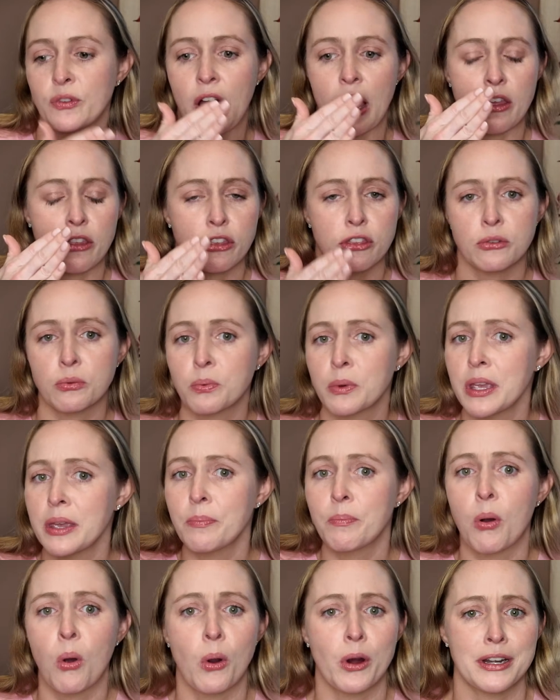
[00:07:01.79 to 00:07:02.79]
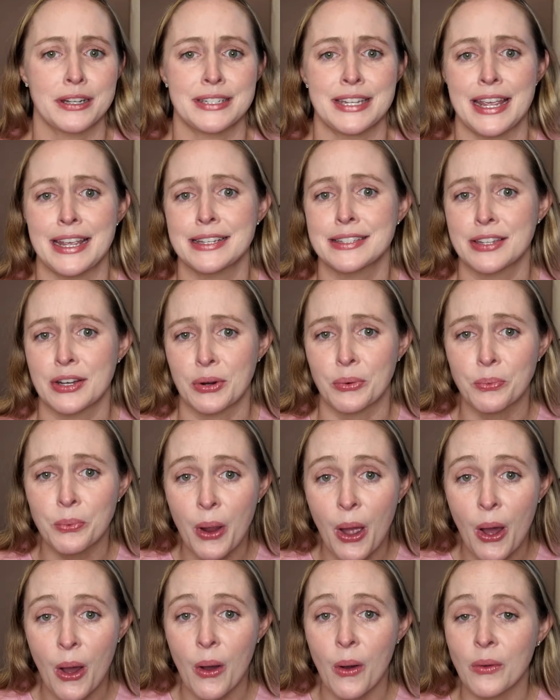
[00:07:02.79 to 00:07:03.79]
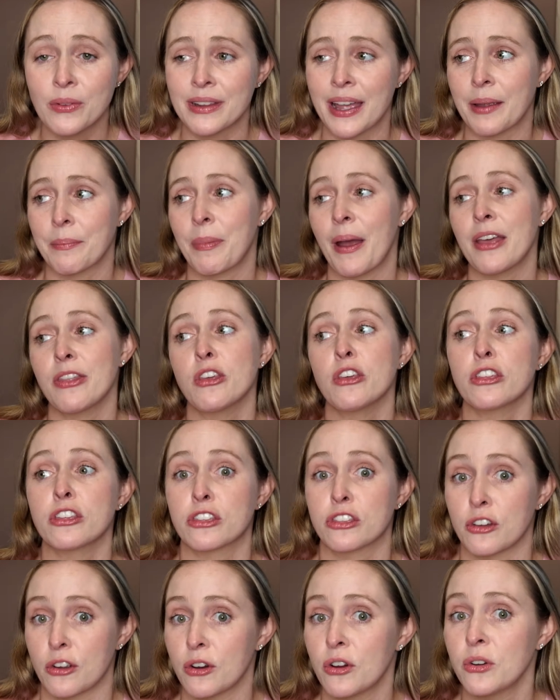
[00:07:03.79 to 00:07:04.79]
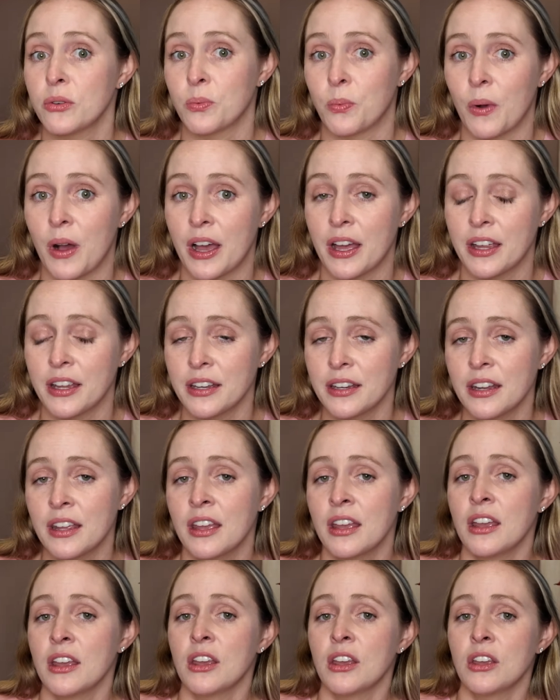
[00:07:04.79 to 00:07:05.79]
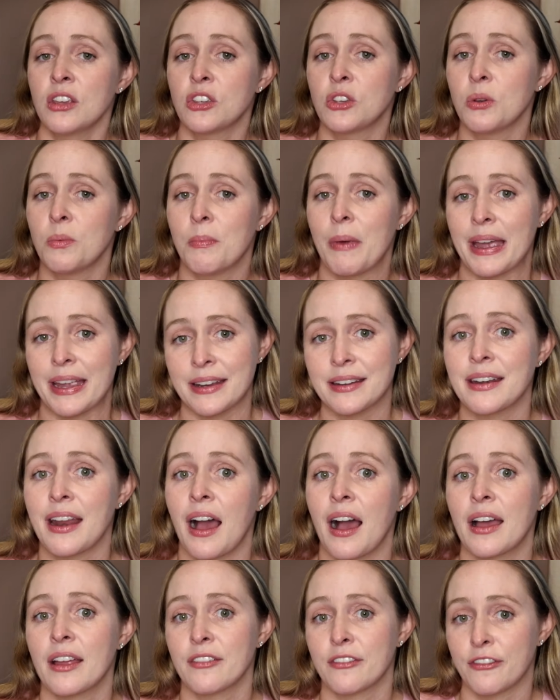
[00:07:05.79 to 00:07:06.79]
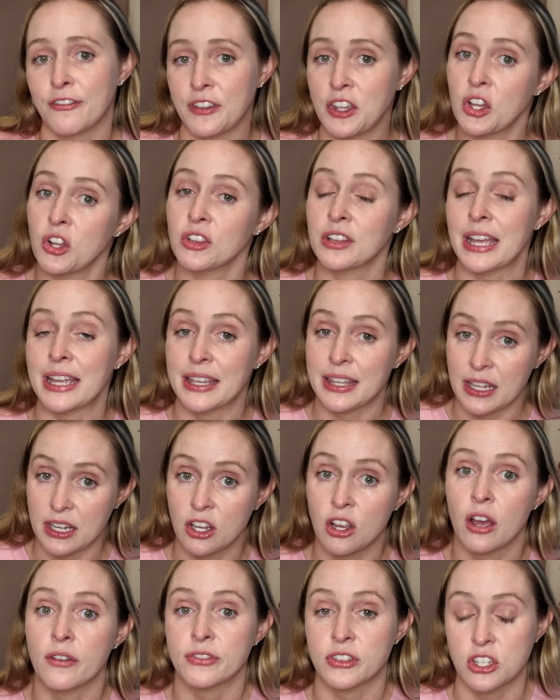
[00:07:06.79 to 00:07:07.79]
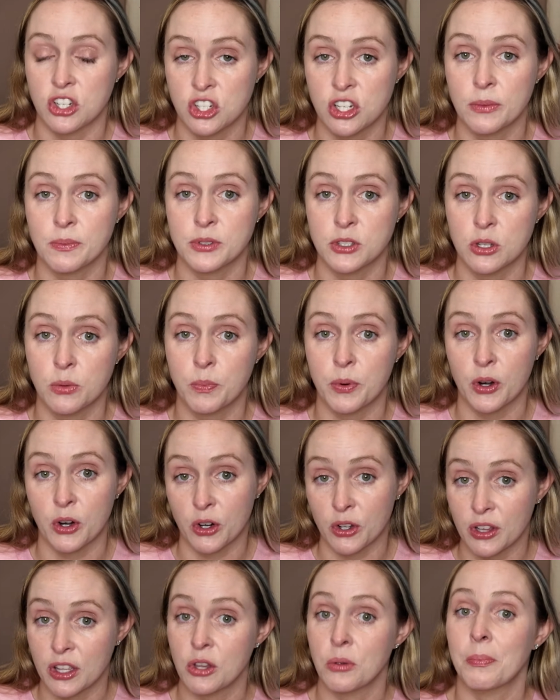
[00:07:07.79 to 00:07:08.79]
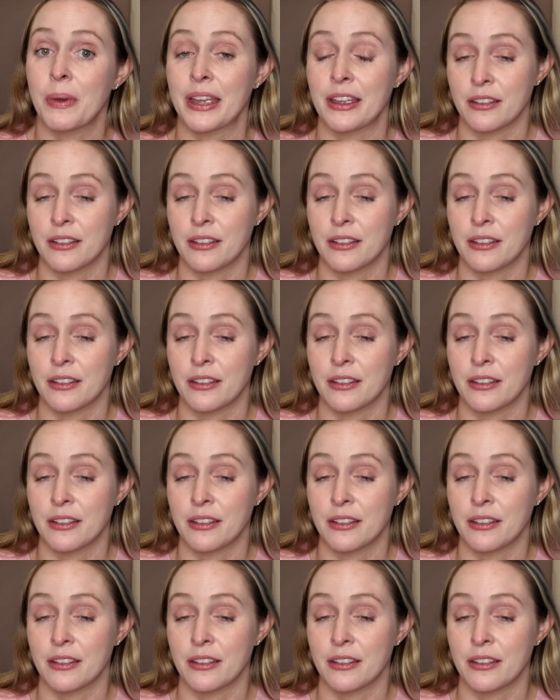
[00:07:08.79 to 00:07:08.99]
got 3 port days in a row, like by the 3rd one, you might not feel like getting off the ship super early.